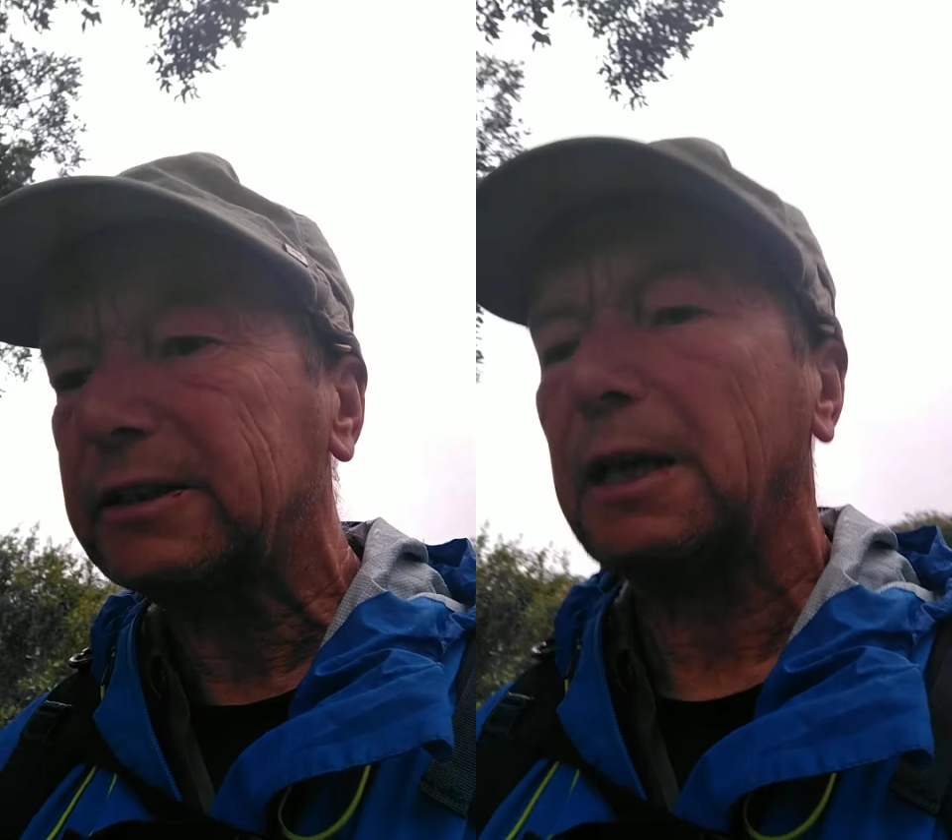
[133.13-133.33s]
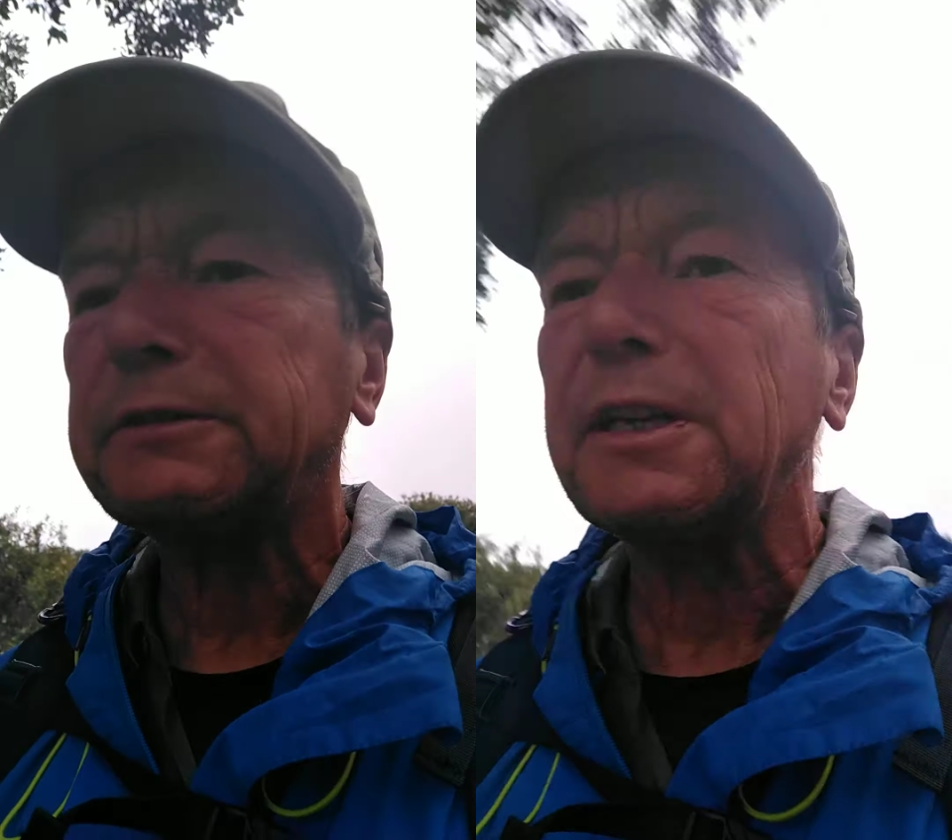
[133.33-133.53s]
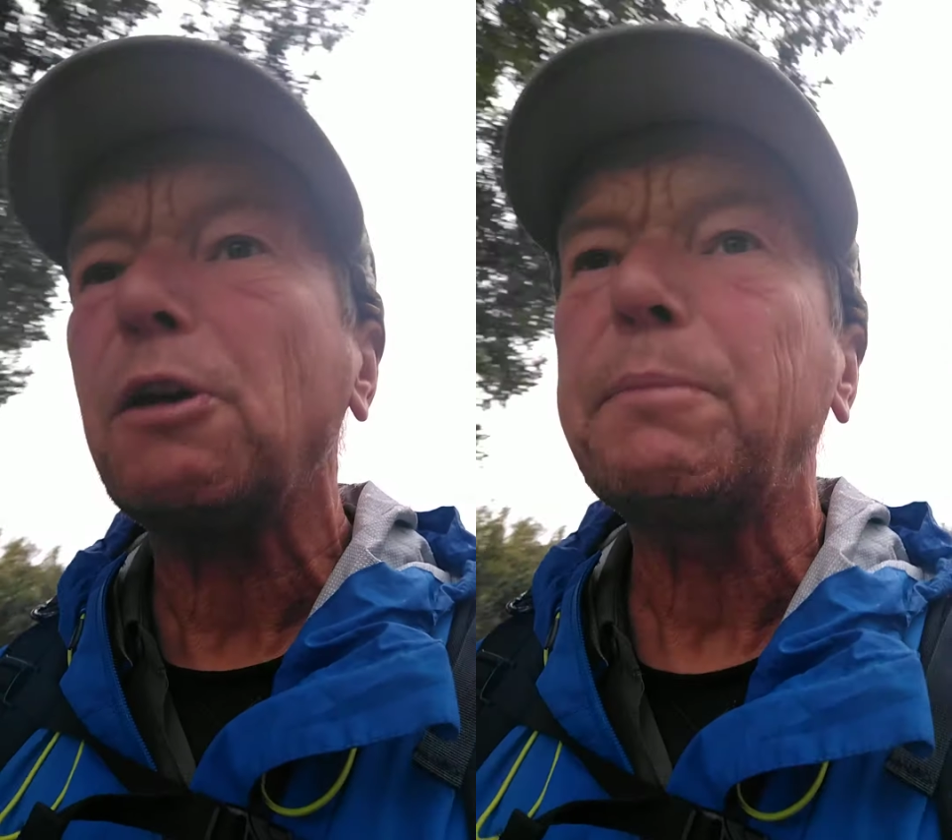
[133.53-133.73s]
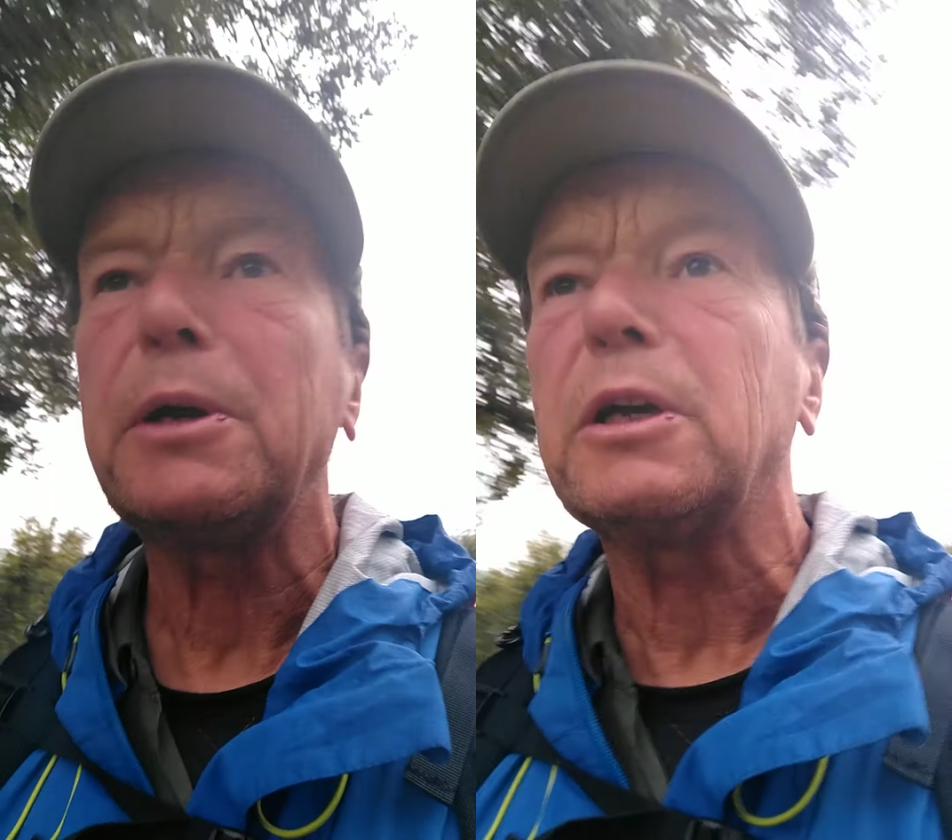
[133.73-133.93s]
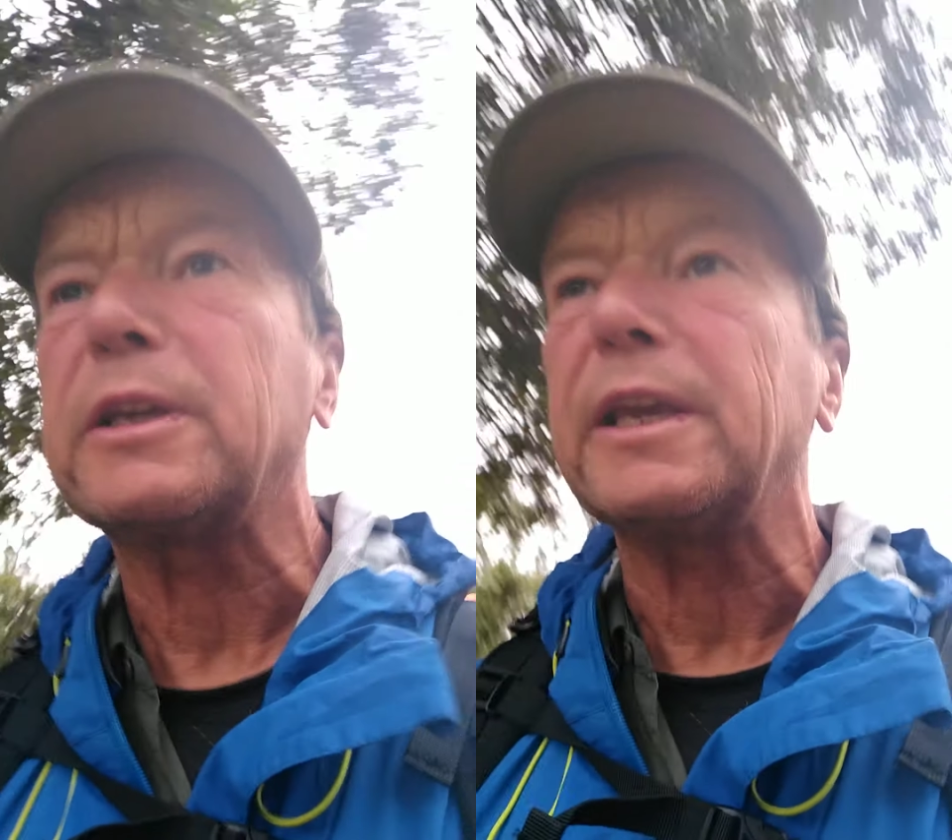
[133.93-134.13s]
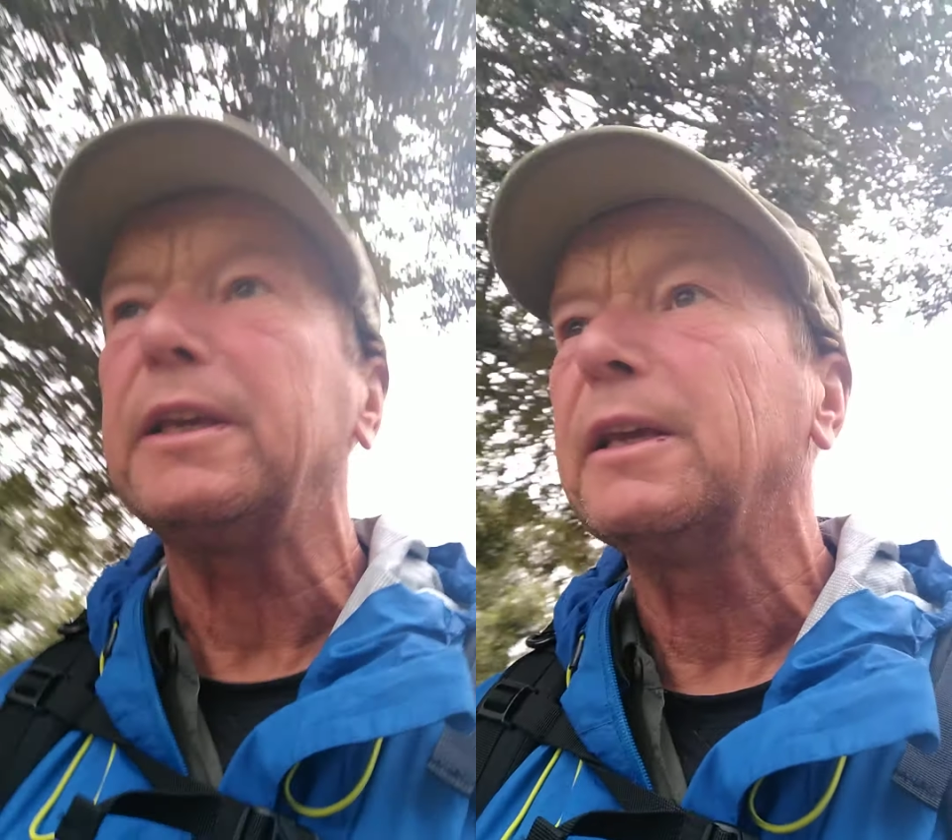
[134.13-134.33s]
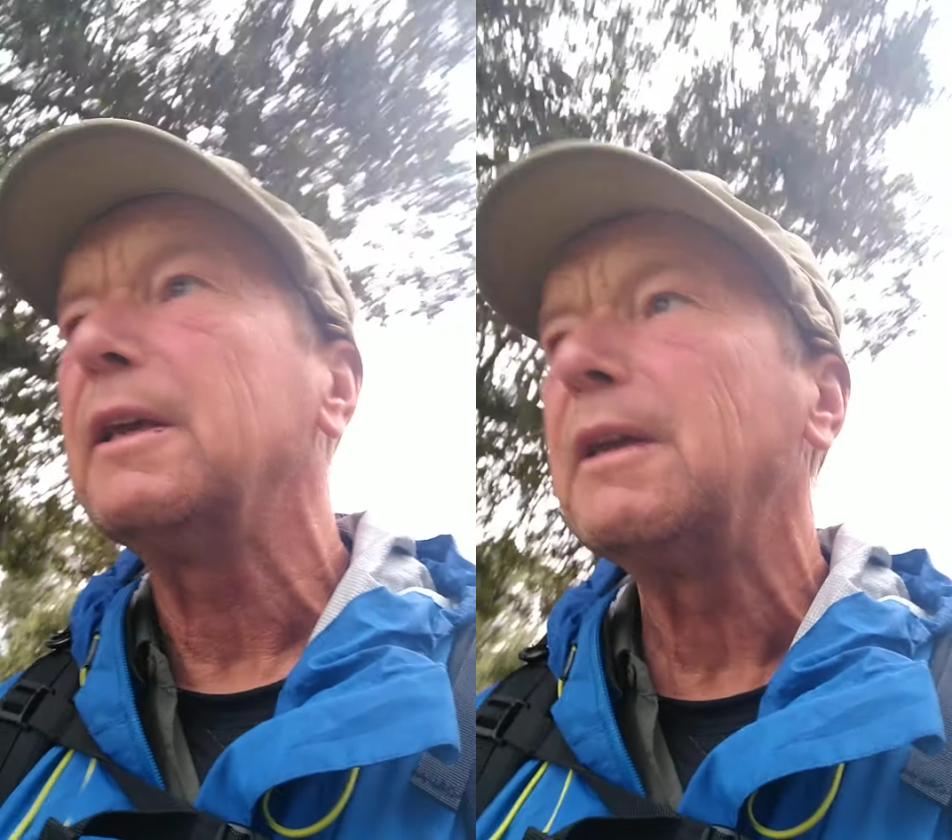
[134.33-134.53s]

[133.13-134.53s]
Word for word: It, it's an albergue,